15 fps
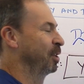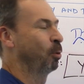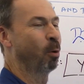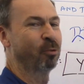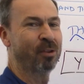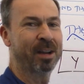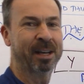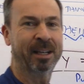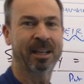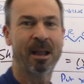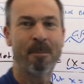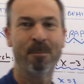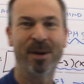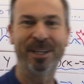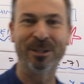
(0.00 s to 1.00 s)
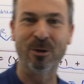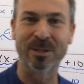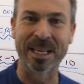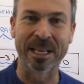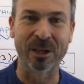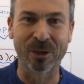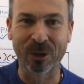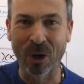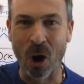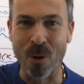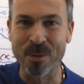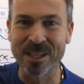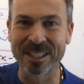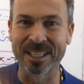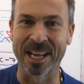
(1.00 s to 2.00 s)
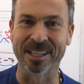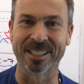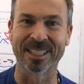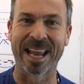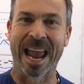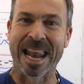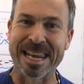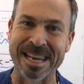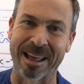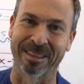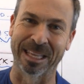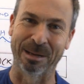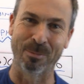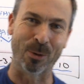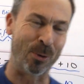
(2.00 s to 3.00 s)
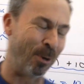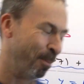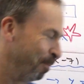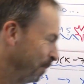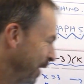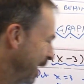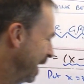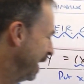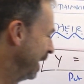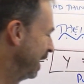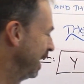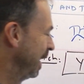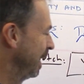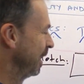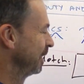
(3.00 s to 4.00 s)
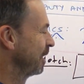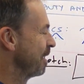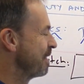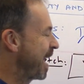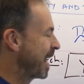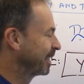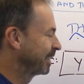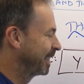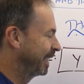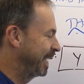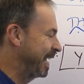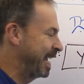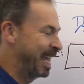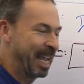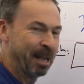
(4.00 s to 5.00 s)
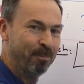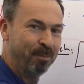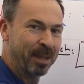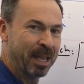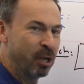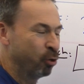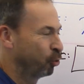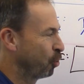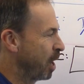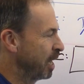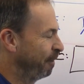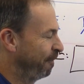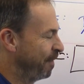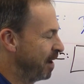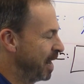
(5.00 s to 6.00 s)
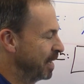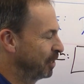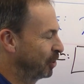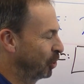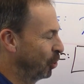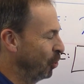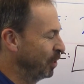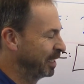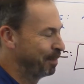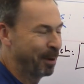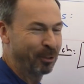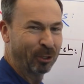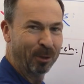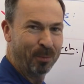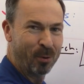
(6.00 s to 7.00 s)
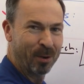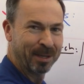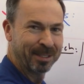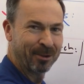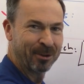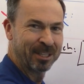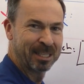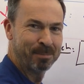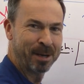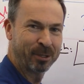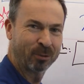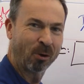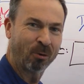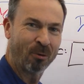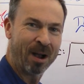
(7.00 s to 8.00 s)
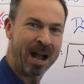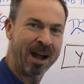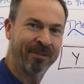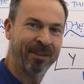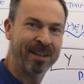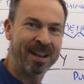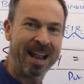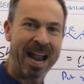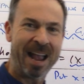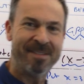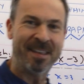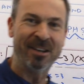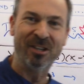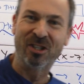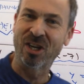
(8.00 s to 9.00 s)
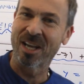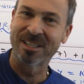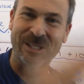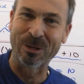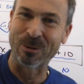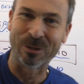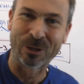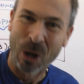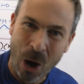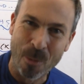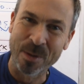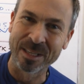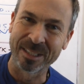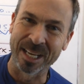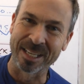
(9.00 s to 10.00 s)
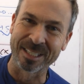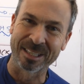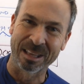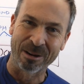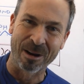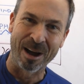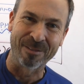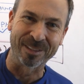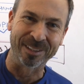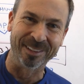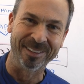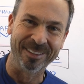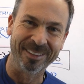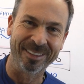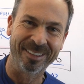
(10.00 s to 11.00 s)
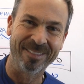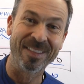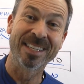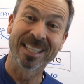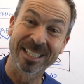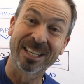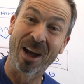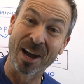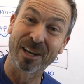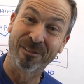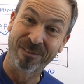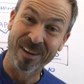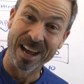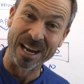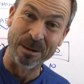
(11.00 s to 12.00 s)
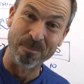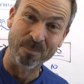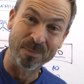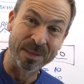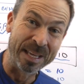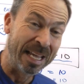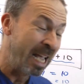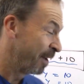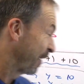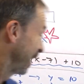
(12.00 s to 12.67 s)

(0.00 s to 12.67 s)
the quadratic by using common sense and nothing more. So that's the key. Try to find two symmetrical points on a symmetrical graph and then just use common sense thereafter. This is kind of fun. In